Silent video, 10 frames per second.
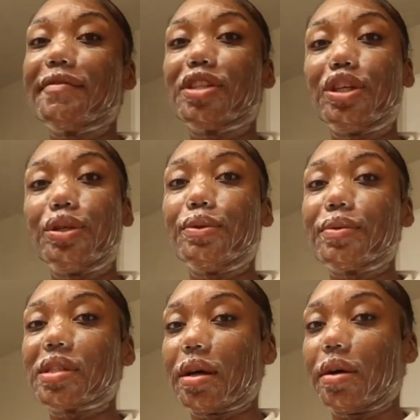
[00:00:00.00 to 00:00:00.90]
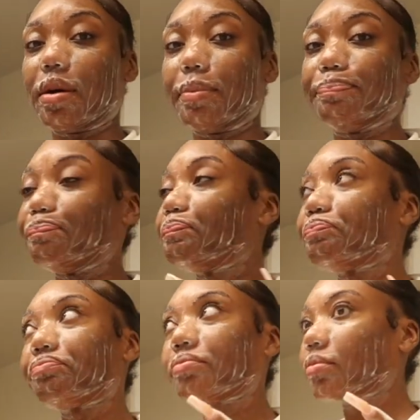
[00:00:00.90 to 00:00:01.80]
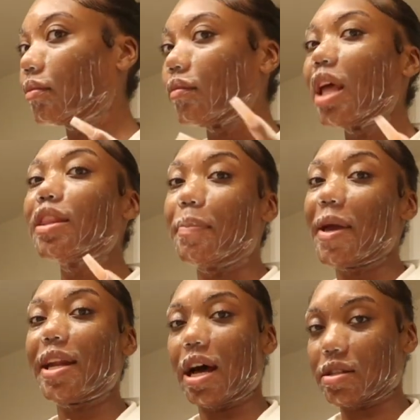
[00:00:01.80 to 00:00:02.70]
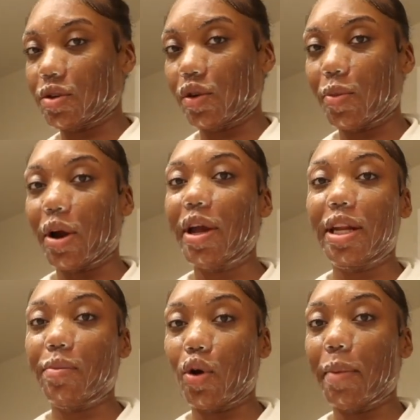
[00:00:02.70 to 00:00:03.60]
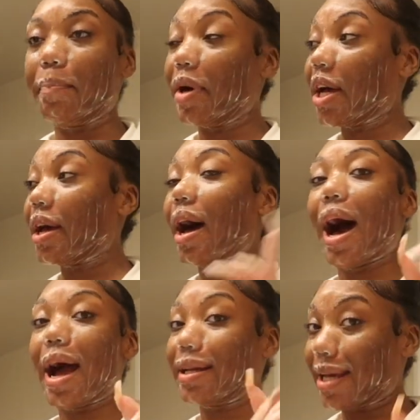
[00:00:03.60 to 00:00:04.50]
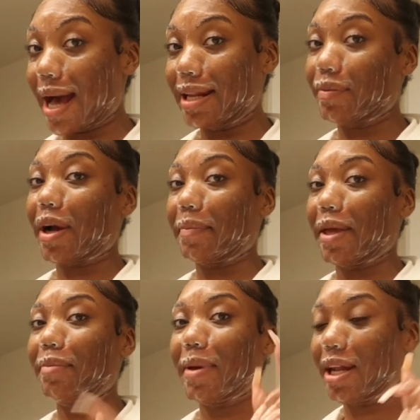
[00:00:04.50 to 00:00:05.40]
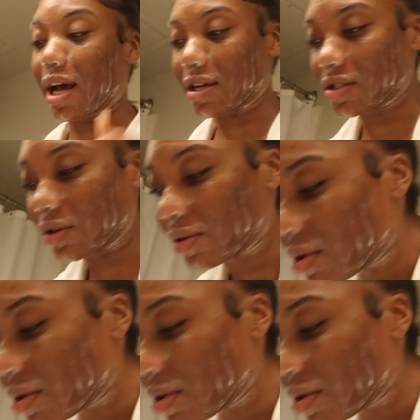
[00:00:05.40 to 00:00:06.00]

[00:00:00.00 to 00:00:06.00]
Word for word: have to use um, the Panoxyl no more anymore. But highly, highly recommend Panoxyl.